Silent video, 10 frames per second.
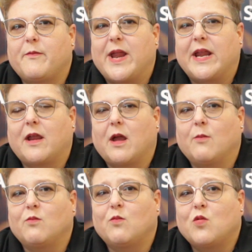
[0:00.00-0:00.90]

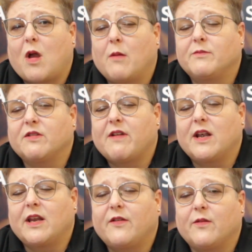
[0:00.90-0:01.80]
income will come
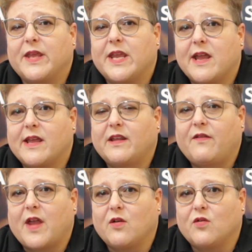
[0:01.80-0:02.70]
directly from the
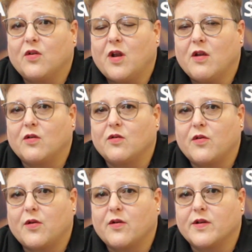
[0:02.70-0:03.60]
SFA or your local
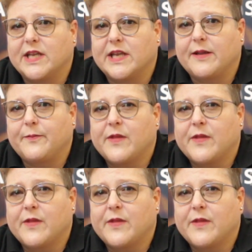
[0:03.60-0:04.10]
authority.